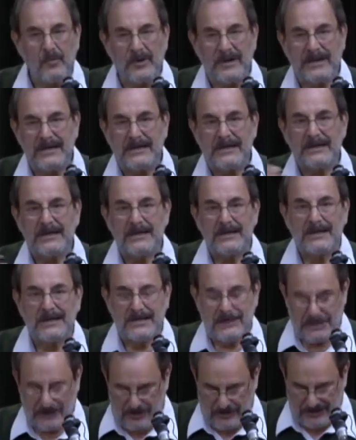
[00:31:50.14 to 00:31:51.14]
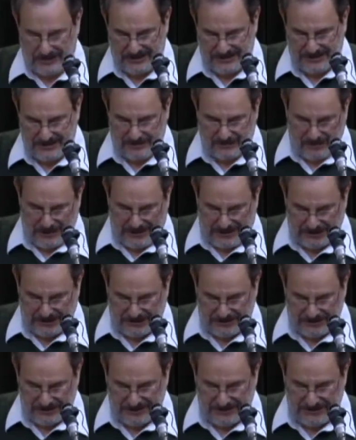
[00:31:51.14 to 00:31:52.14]
We look at the
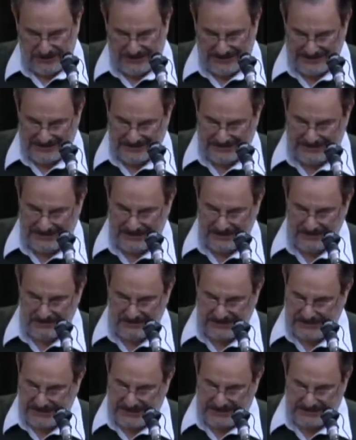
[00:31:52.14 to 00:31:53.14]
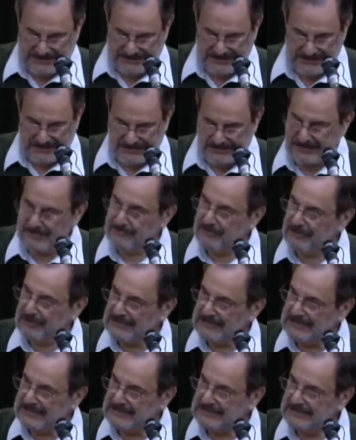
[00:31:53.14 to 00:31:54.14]
branches and see them dancing in the
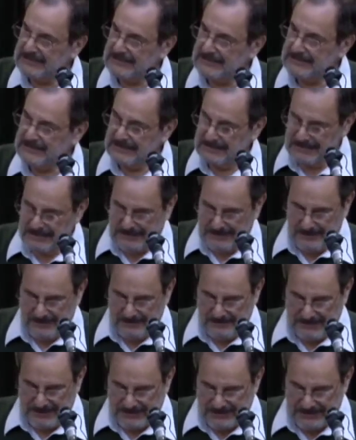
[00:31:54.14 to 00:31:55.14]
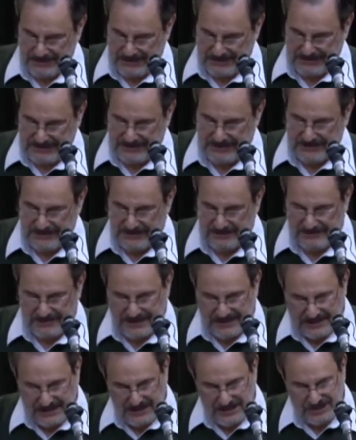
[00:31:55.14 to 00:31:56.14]
breeze. But Lucille,
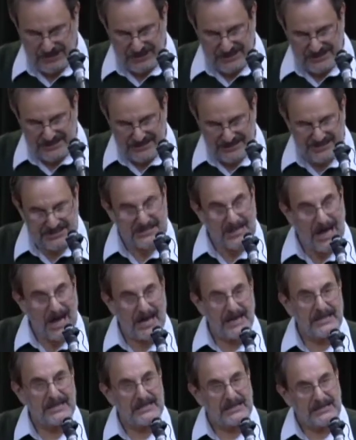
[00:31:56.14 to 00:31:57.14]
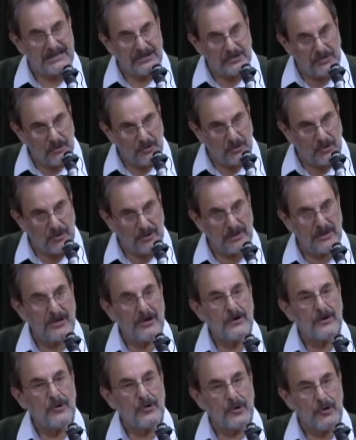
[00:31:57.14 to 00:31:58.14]
because she does not ignore
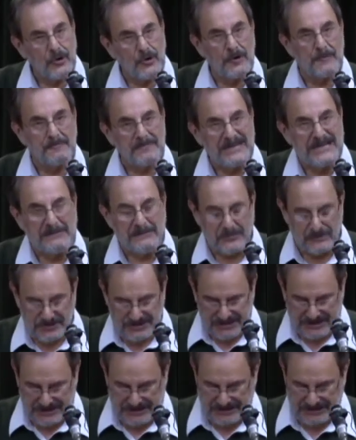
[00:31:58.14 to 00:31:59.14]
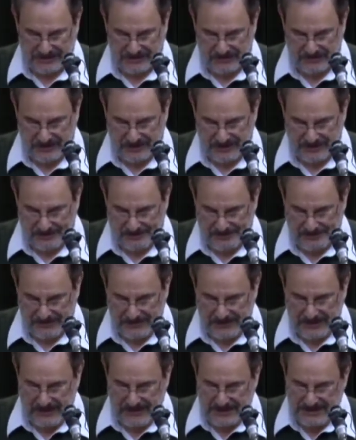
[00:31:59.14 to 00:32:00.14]
her people's history,
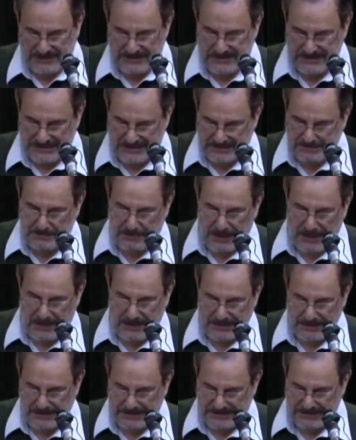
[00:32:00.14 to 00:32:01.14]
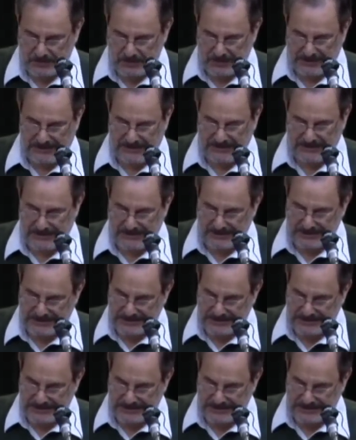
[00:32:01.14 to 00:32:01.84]
sees bodies swinging